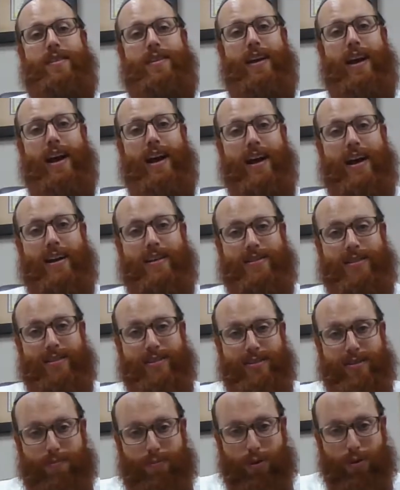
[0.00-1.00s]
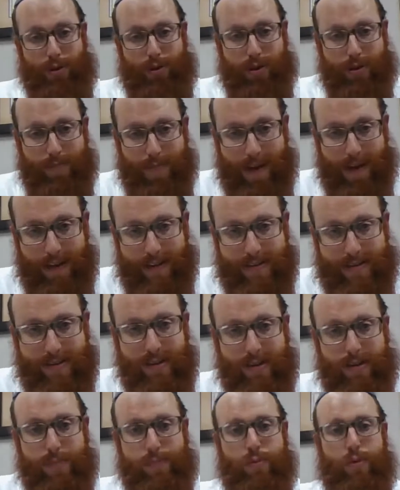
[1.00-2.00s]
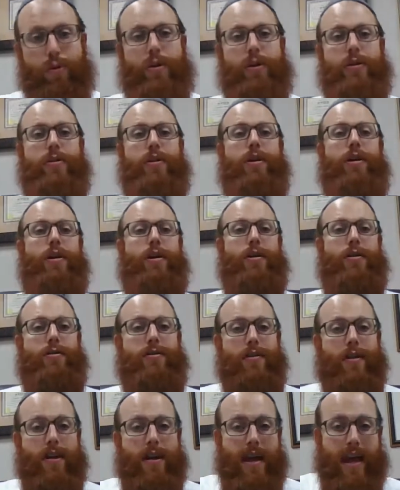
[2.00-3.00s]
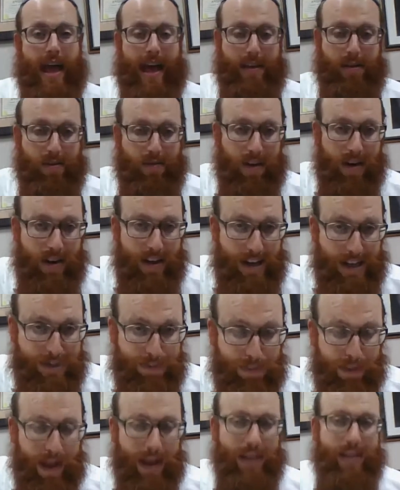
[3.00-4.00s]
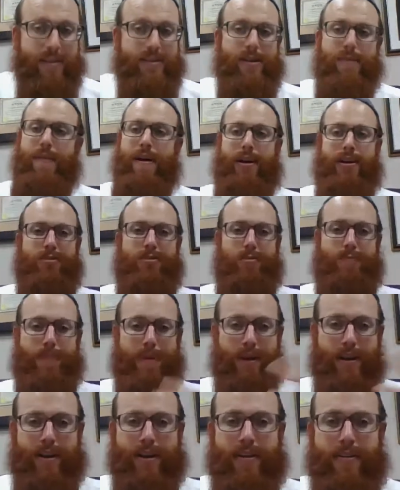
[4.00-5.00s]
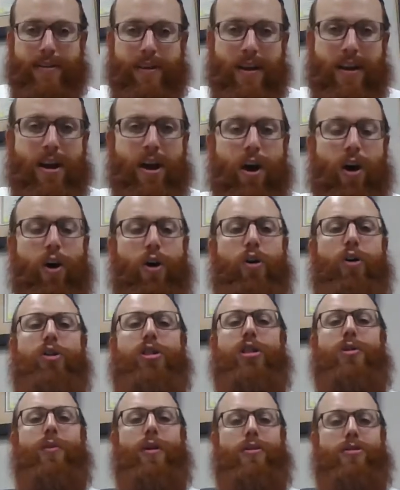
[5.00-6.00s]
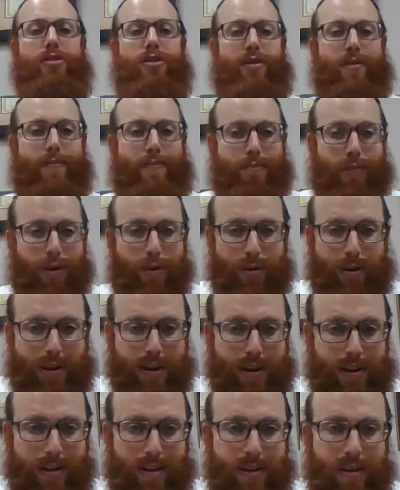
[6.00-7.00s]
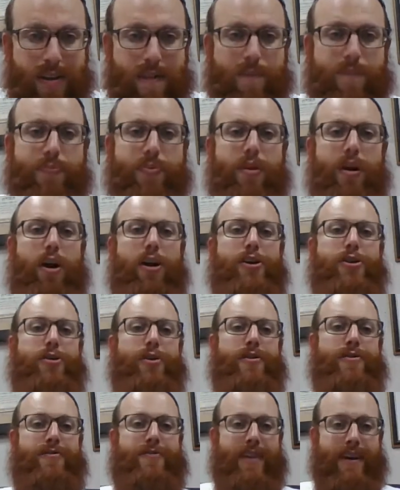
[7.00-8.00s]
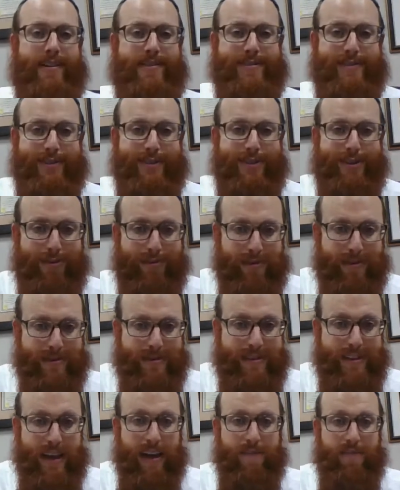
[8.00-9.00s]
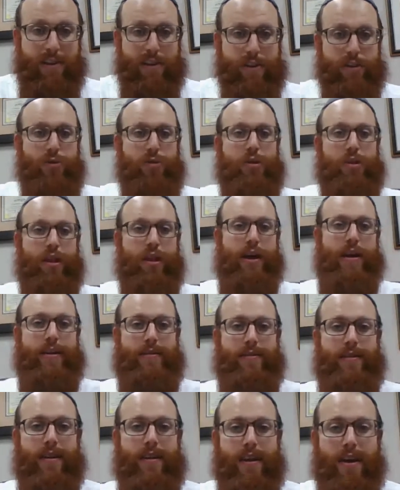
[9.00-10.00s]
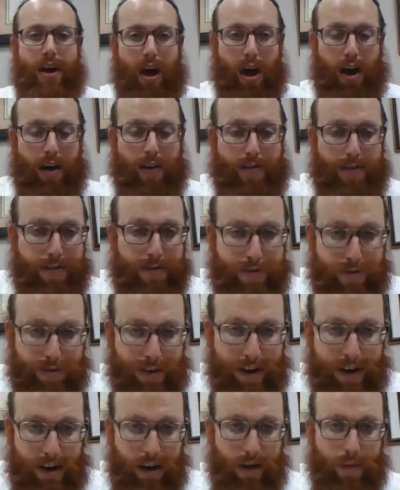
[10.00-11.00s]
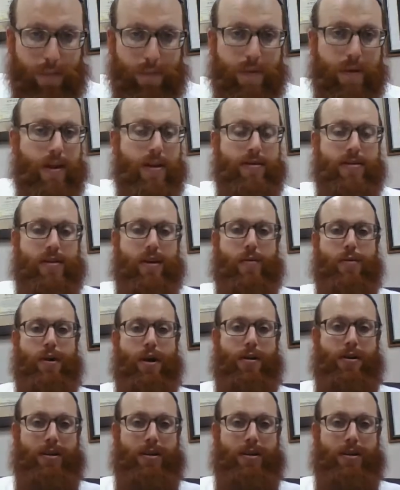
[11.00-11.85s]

Yachatz is the broken matzah, the broken heart. As we already explained, so I'm not going to repeat it. Only when you're broken are you vessel to receive the new light of the freedom that we are